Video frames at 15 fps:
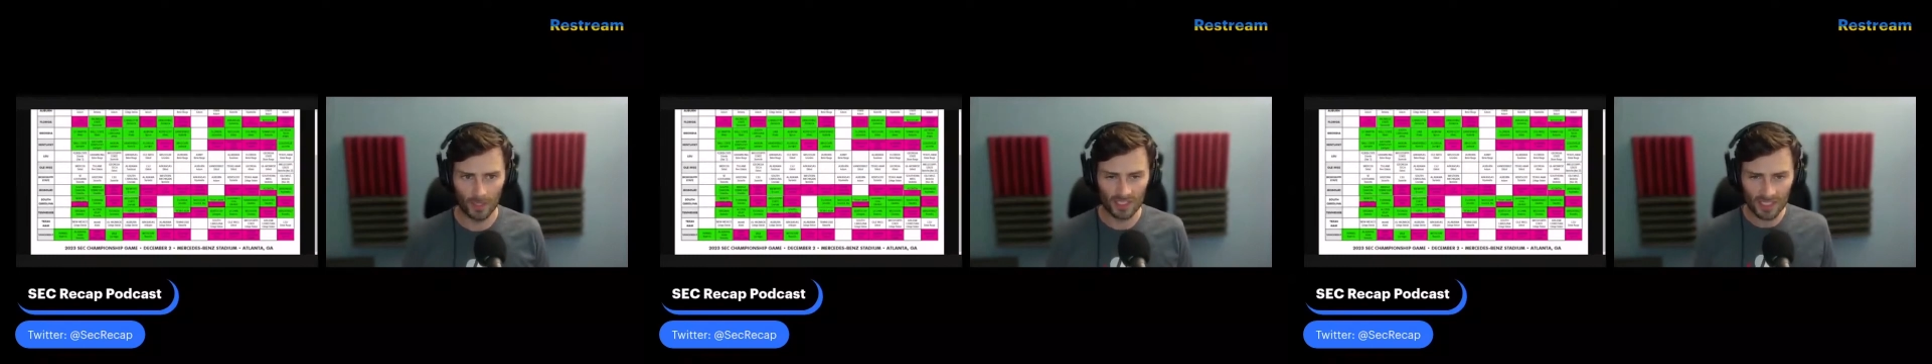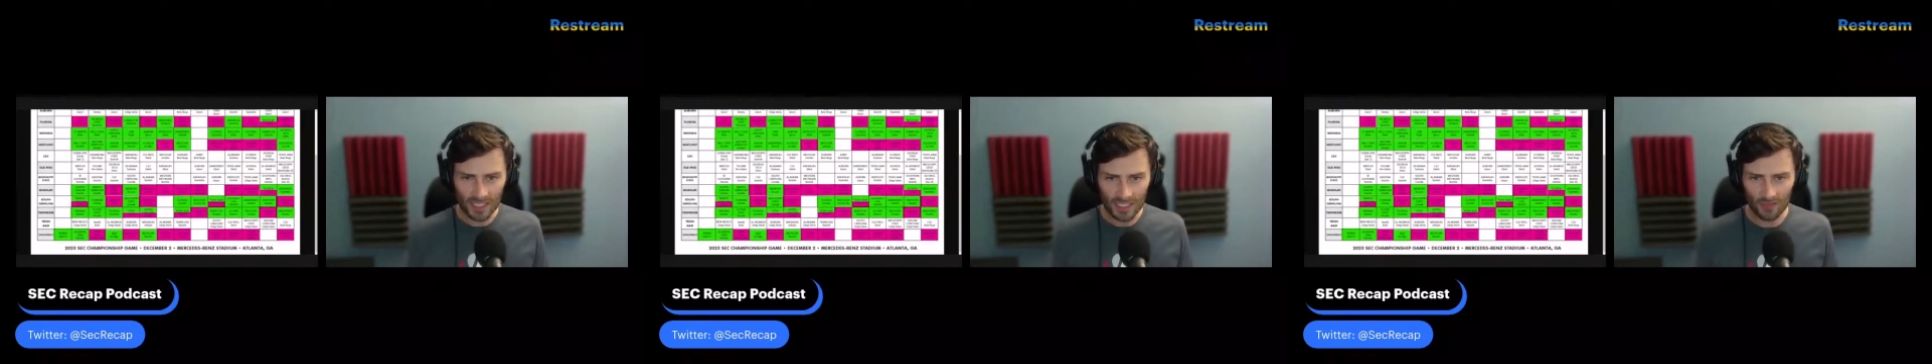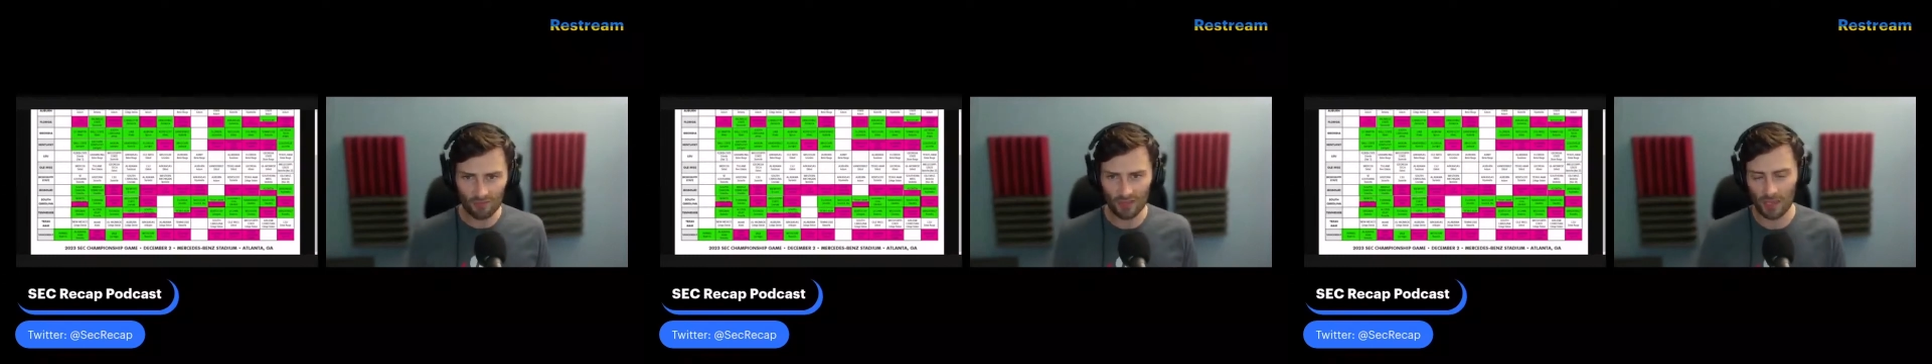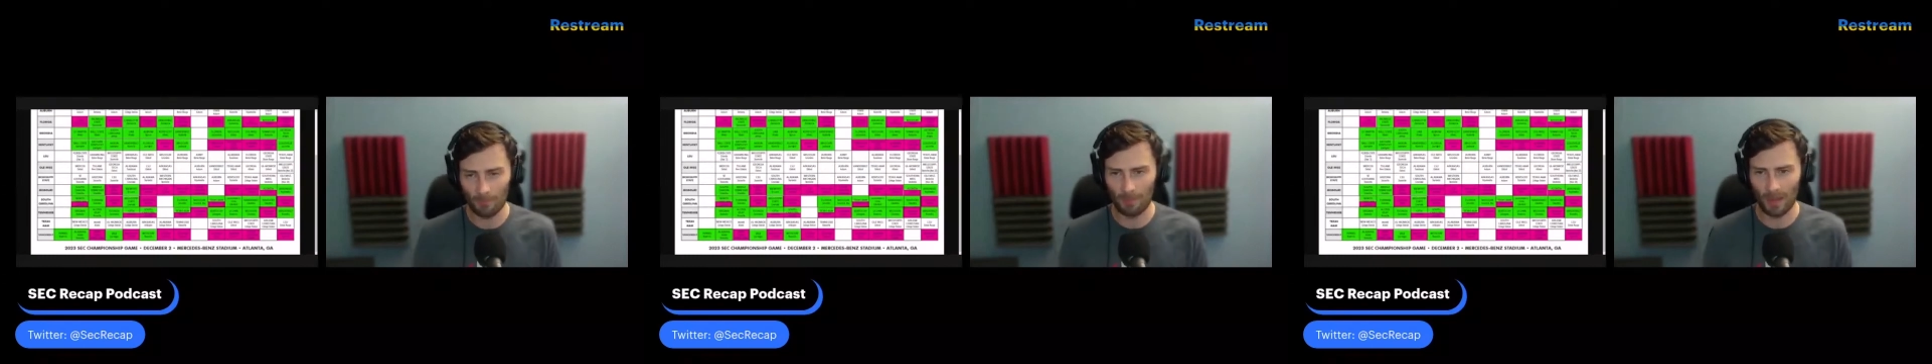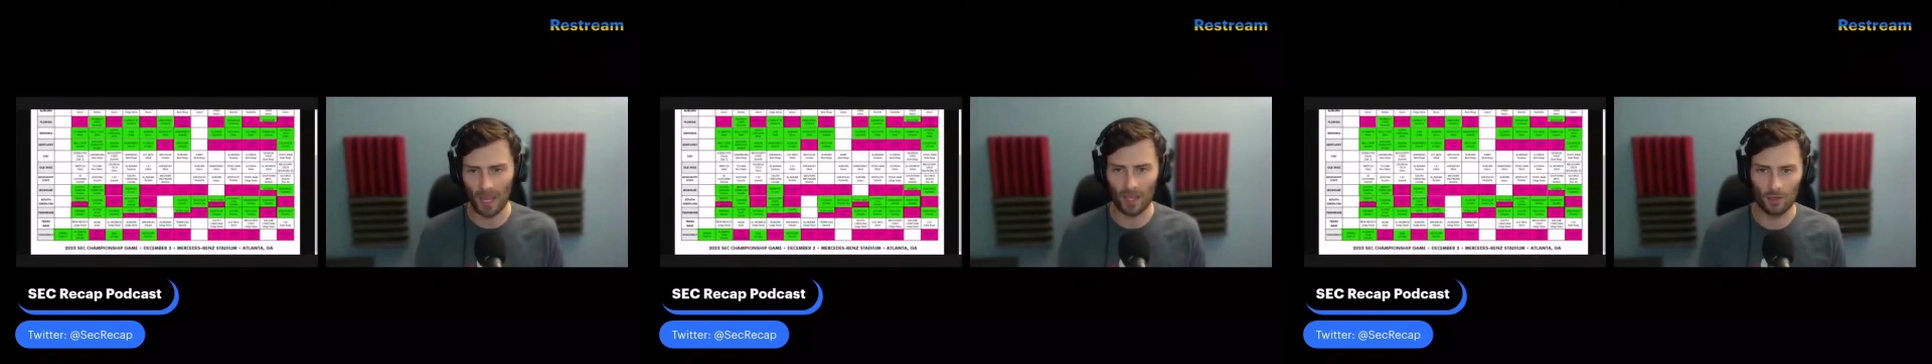
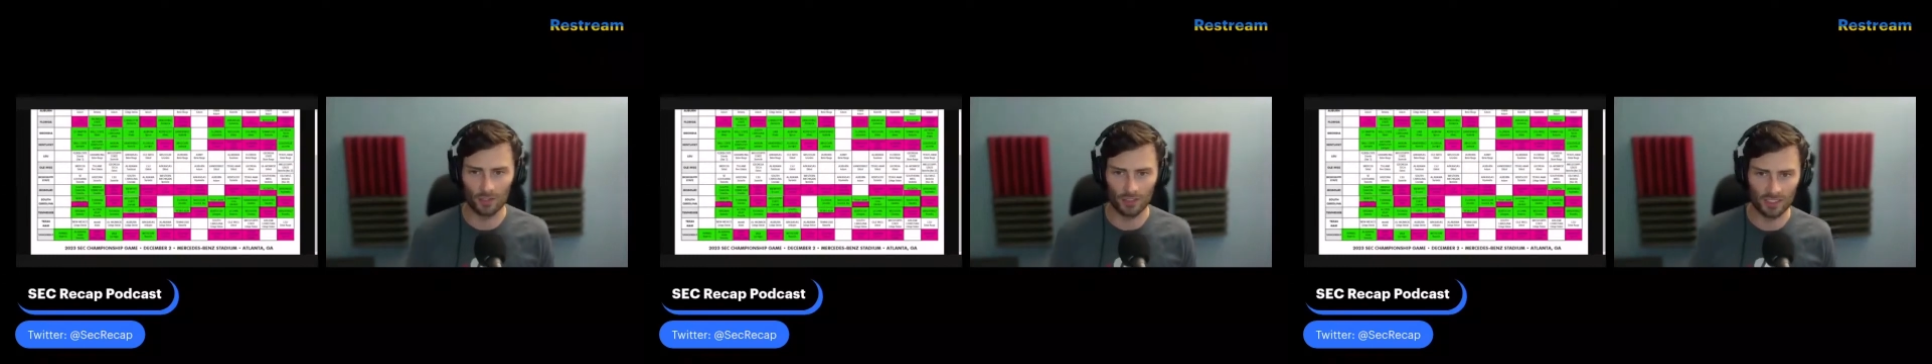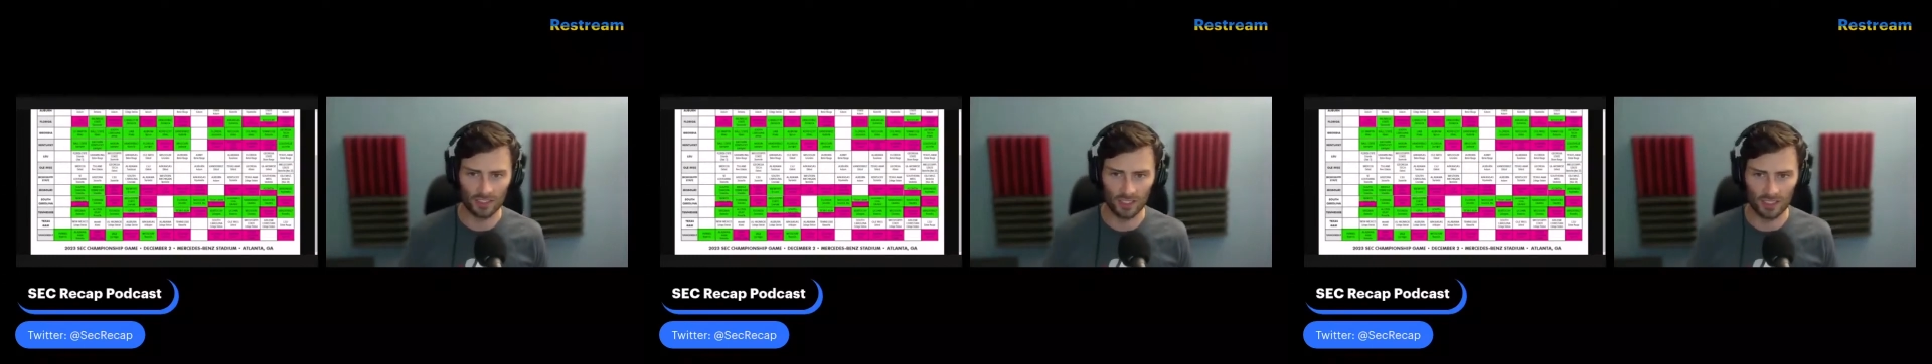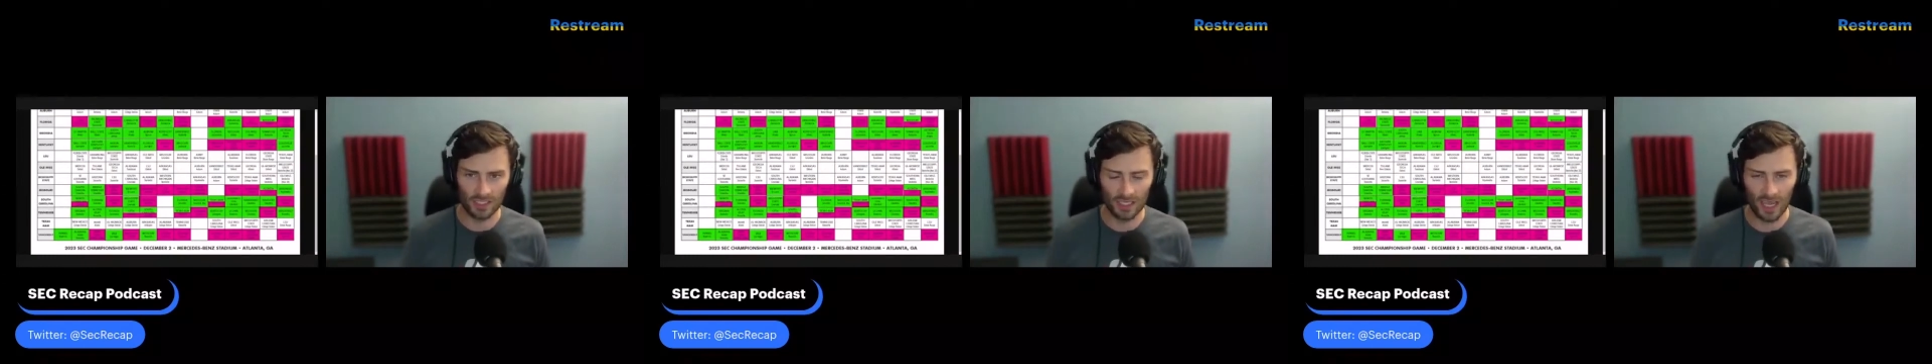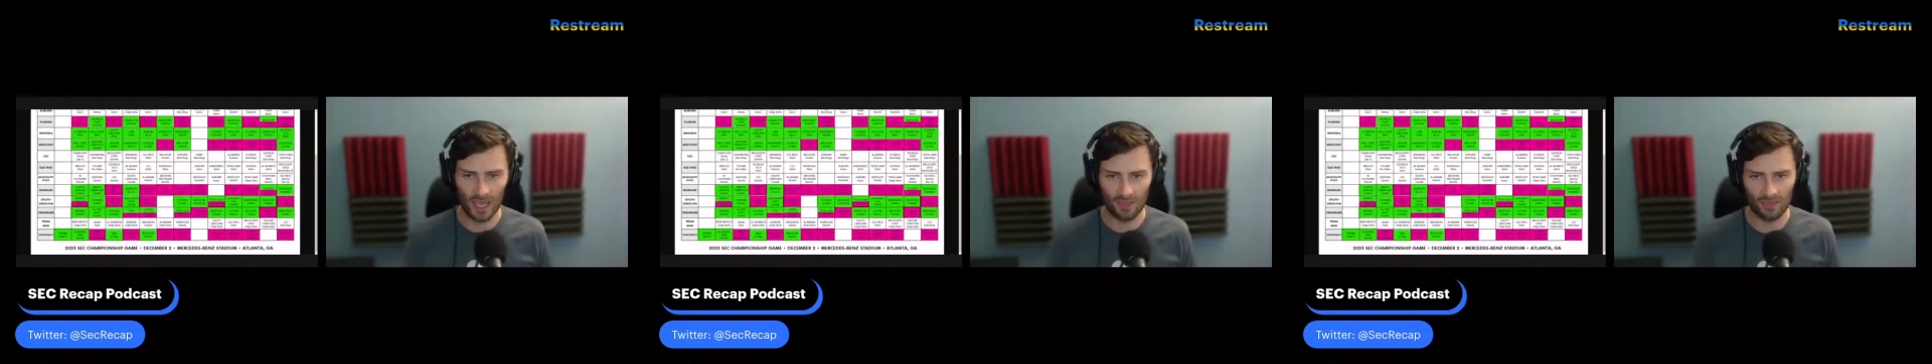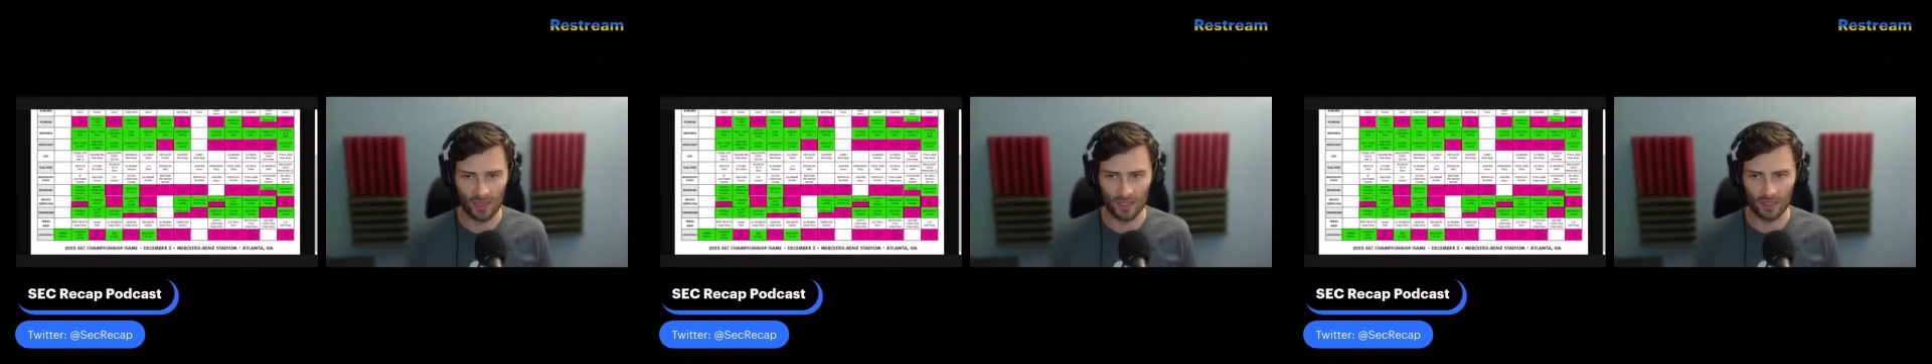significant buy on Kentucky,
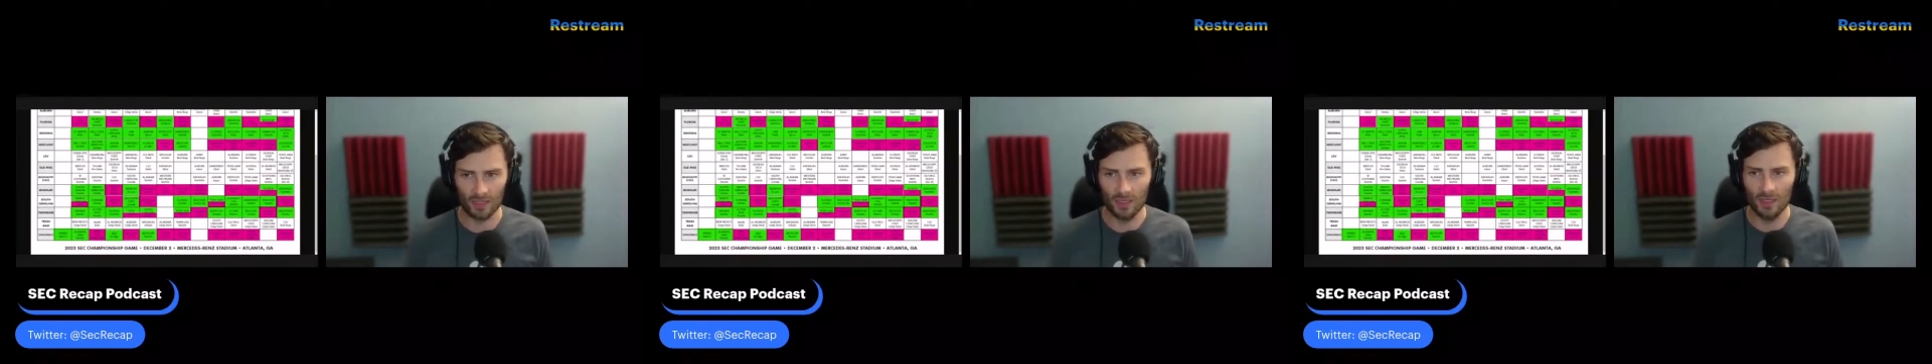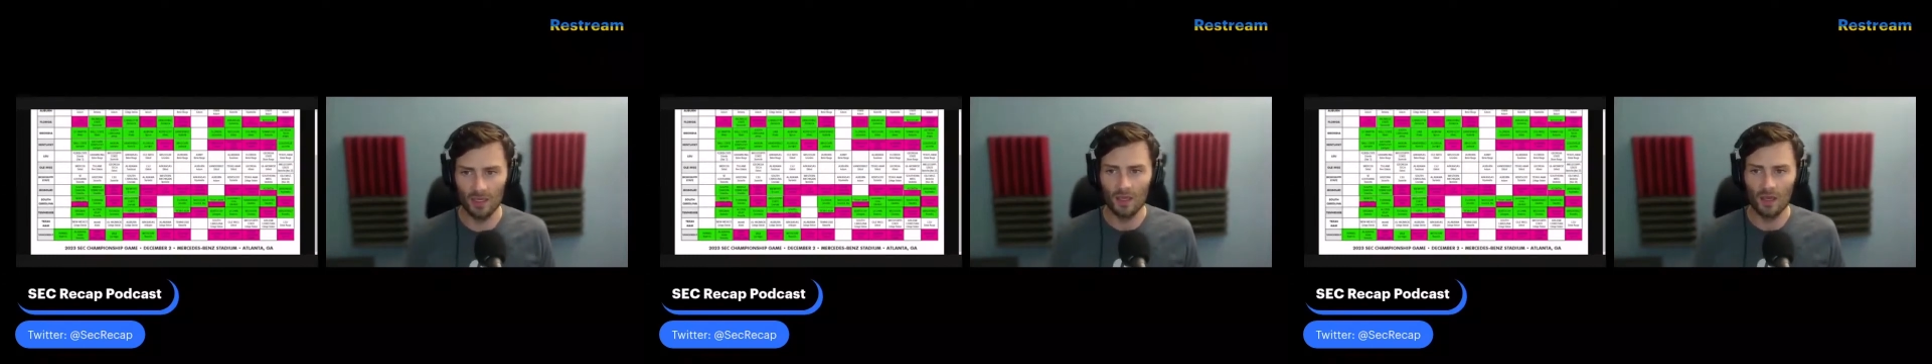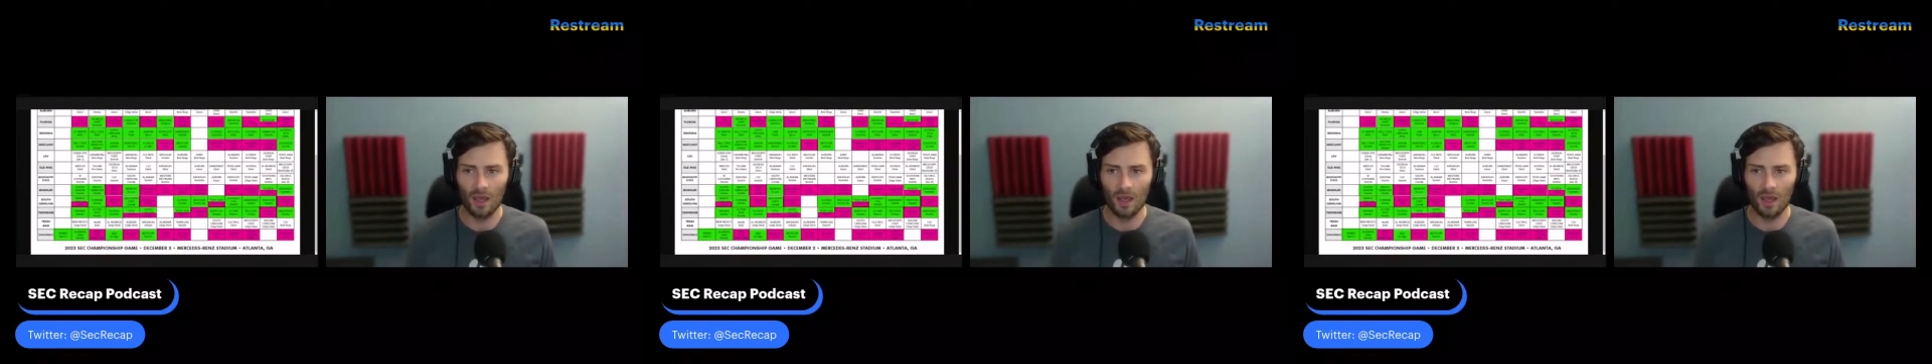I think.